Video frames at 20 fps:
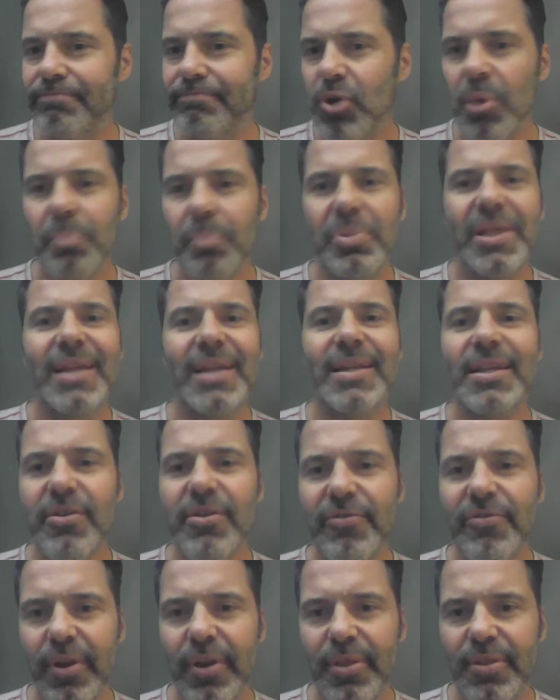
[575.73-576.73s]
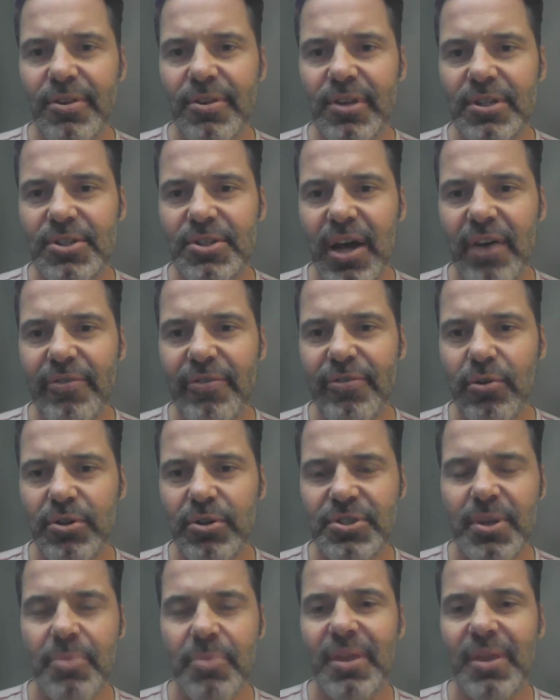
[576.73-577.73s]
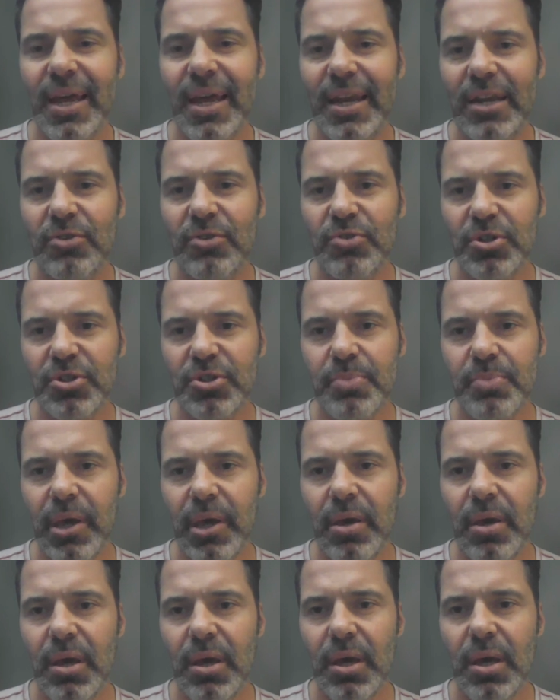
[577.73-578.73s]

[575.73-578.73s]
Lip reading: completely different stuff or something that interests me.